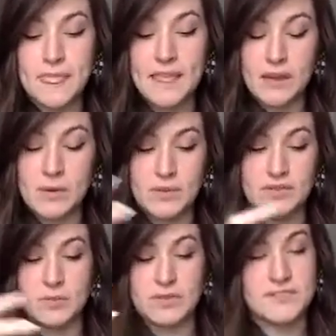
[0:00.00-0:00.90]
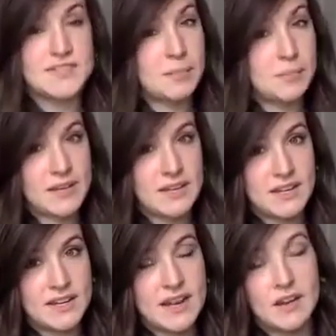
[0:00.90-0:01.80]
and we sort of separated
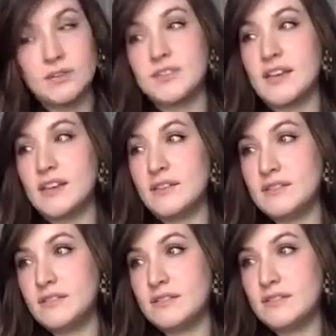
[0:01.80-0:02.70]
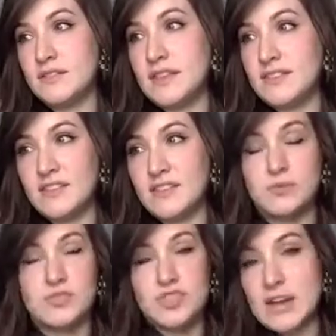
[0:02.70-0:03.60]
it out, and
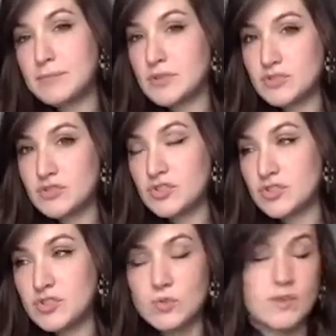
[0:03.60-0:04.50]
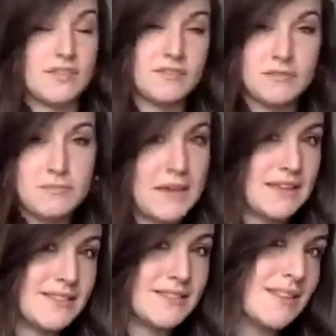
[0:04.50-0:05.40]
those chapters just sort of
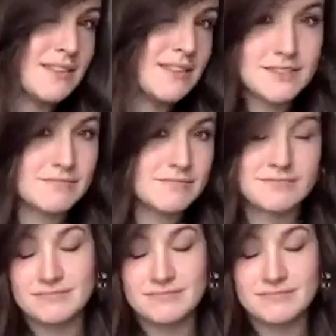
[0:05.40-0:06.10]
made sense.